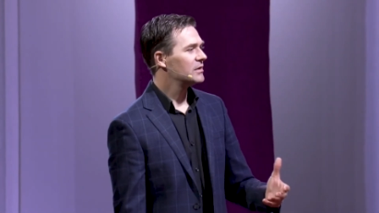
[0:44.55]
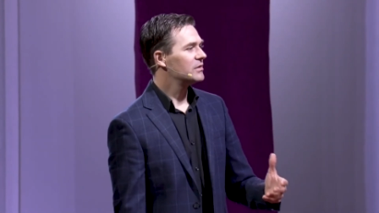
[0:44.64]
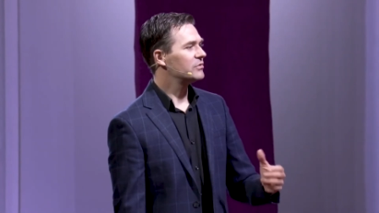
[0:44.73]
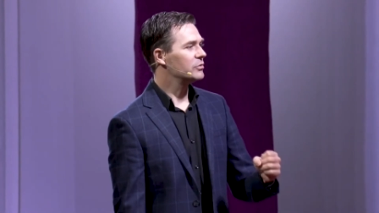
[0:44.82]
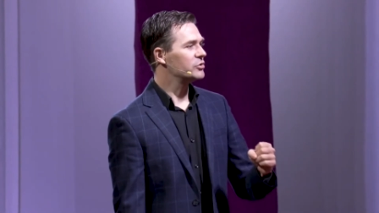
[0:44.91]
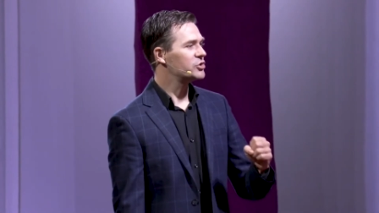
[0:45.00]

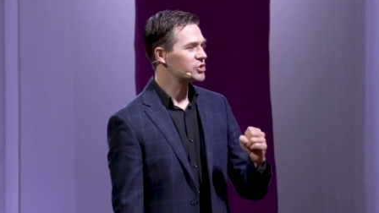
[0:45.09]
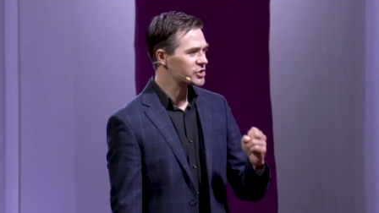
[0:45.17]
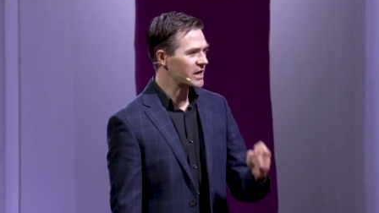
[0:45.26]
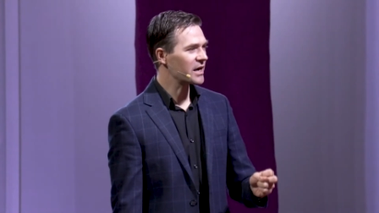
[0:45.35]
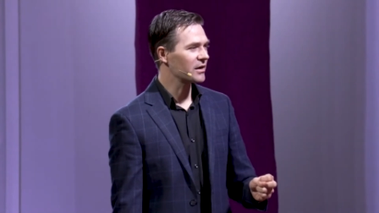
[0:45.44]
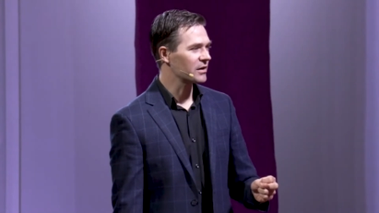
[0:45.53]
to
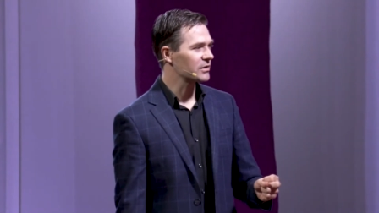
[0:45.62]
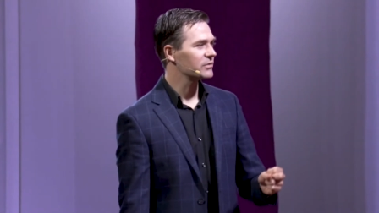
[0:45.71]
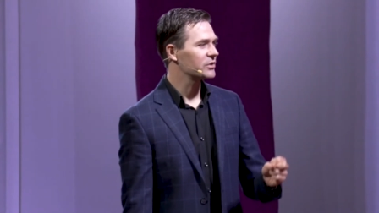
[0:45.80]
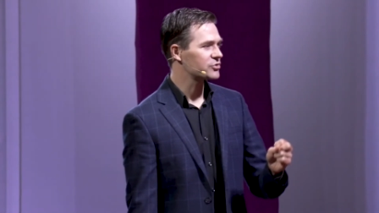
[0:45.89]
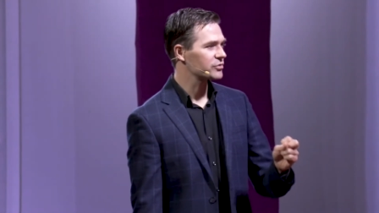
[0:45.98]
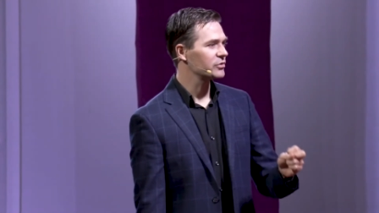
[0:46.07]
share the
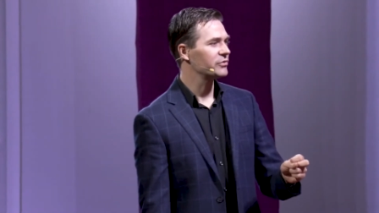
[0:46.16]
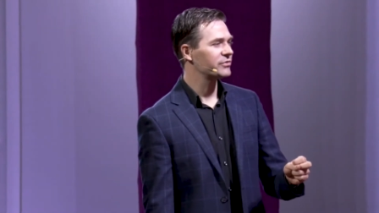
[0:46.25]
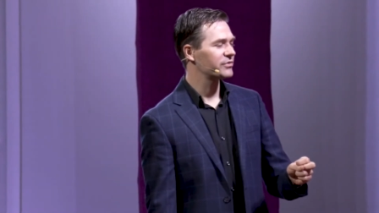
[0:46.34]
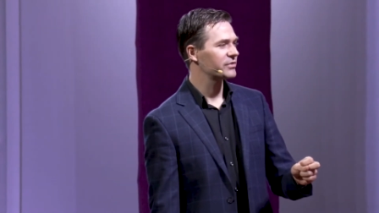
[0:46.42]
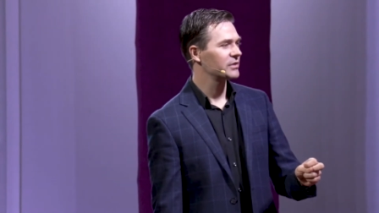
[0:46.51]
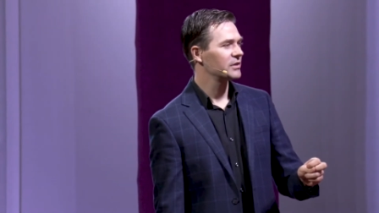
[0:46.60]

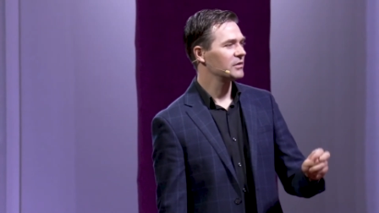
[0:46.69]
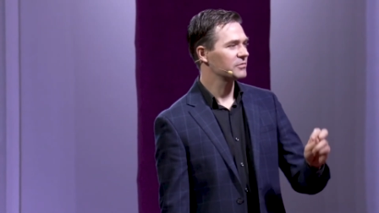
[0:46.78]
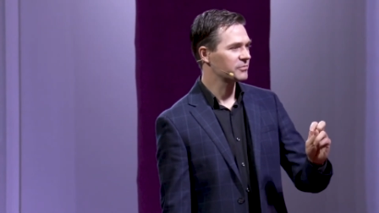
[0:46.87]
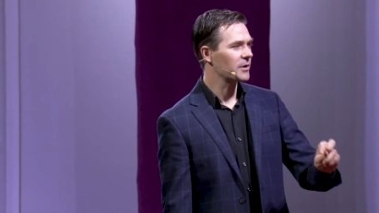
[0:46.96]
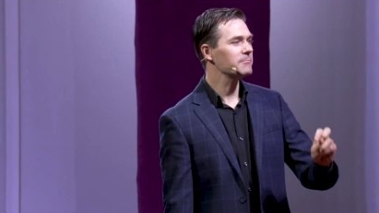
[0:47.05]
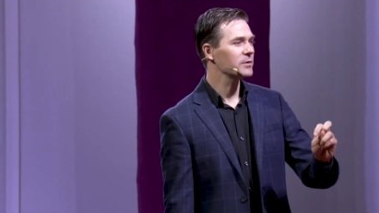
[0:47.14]
truths
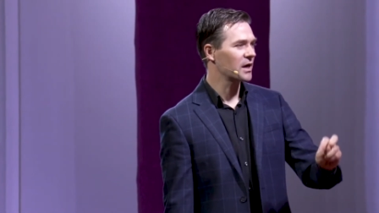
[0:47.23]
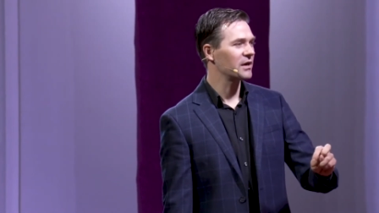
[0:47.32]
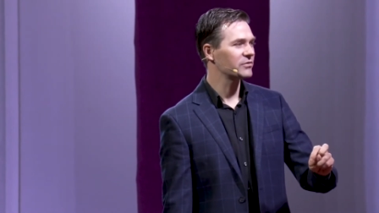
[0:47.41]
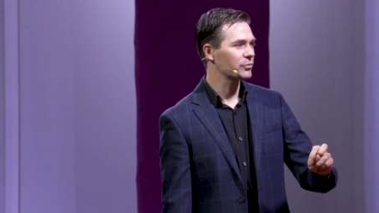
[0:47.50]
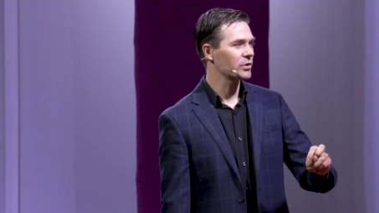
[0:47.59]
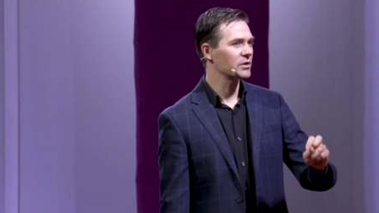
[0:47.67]
from
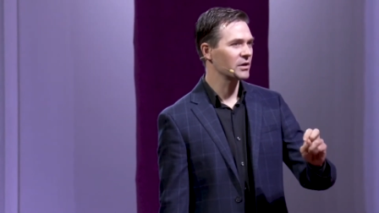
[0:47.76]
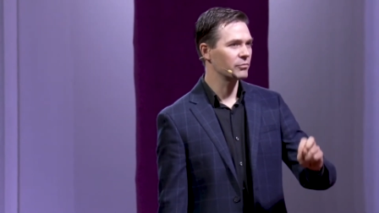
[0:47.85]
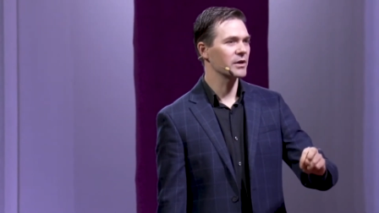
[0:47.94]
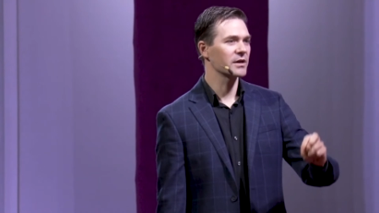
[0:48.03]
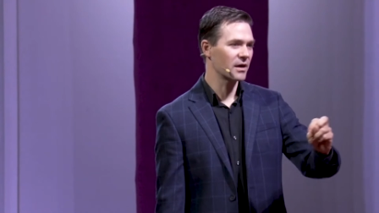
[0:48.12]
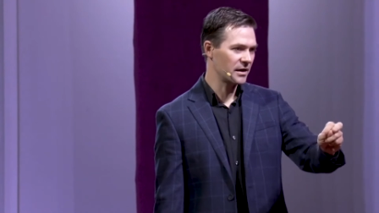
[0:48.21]
God's Word of
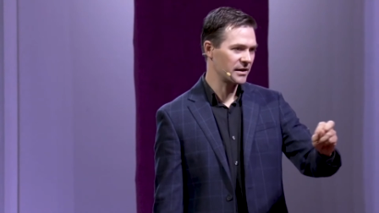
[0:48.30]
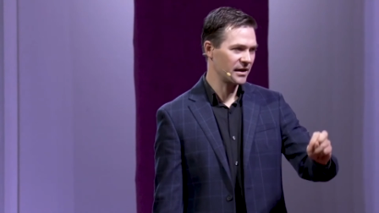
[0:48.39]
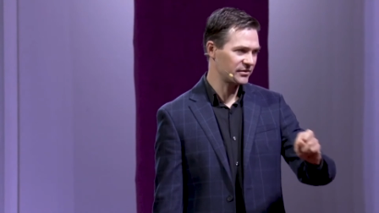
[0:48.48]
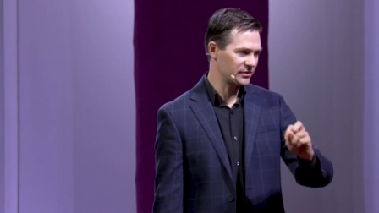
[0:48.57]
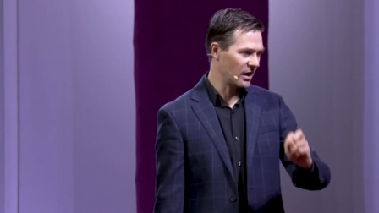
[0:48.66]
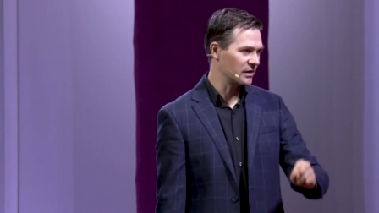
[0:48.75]
what God has
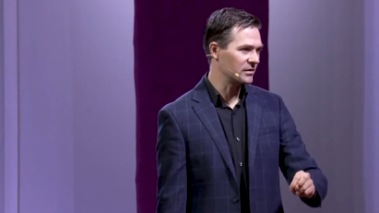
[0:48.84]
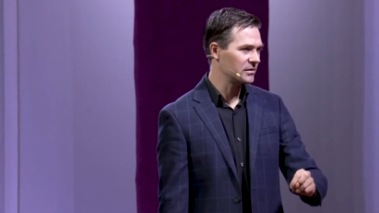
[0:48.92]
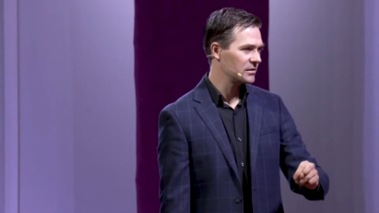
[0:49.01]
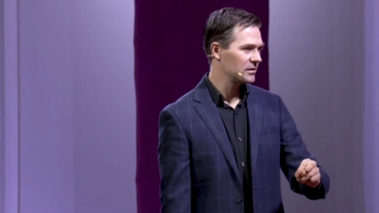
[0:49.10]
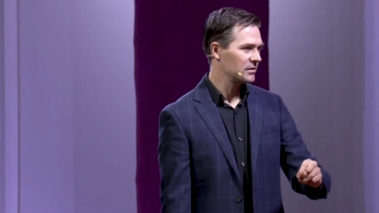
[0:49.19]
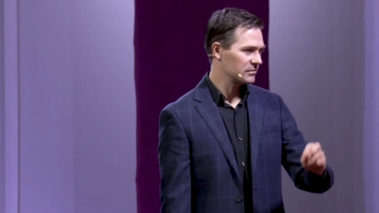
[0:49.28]
done
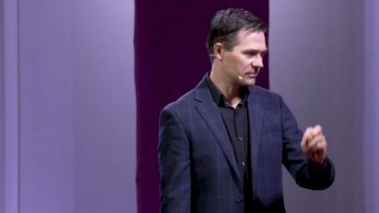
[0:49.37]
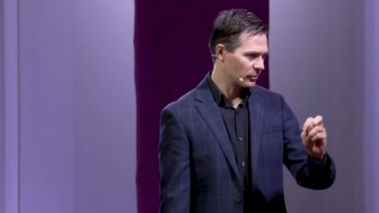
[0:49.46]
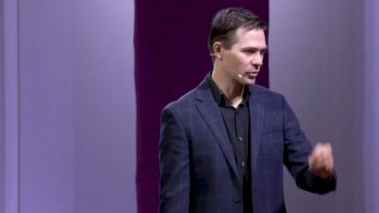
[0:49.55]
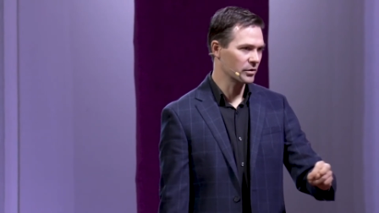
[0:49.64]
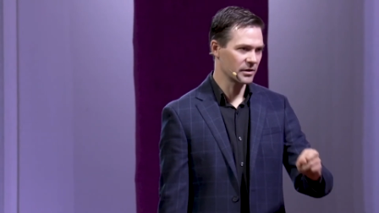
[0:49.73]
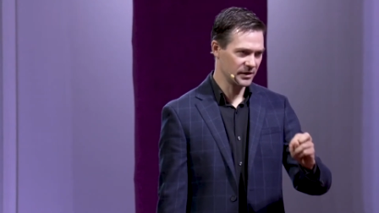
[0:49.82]

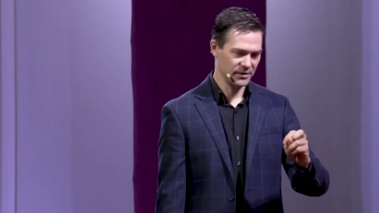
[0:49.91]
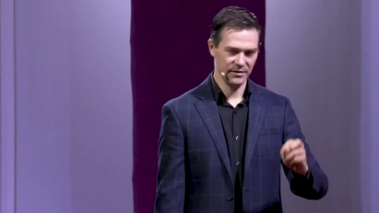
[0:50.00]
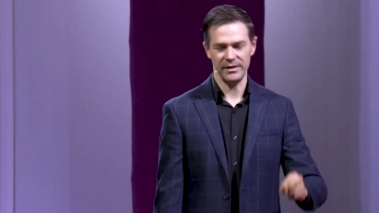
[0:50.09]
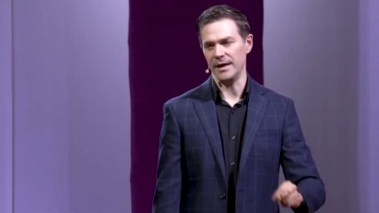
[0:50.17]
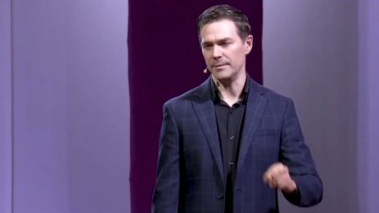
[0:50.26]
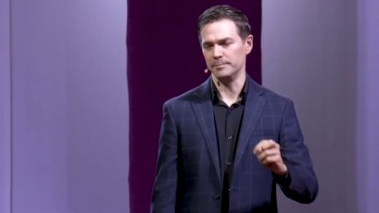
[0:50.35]
for
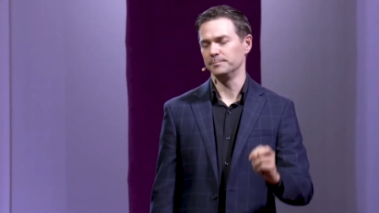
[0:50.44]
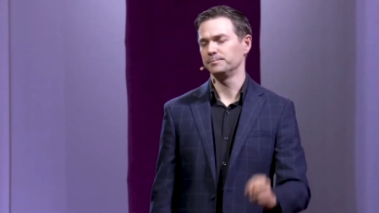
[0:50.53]
them.